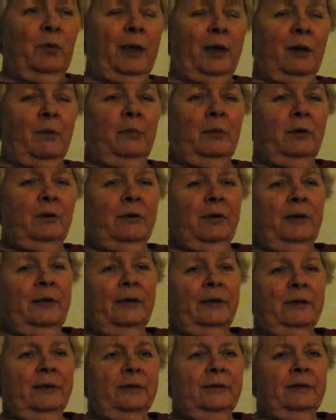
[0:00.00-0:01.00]
we got
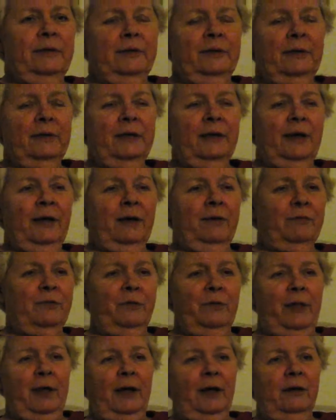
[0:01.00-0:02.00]
married. And
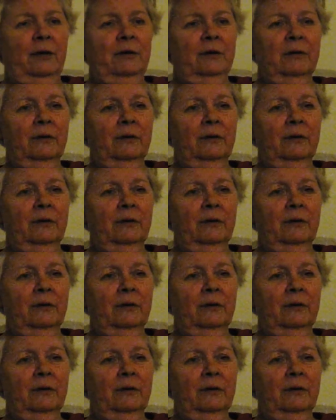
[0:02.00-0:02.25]
after that,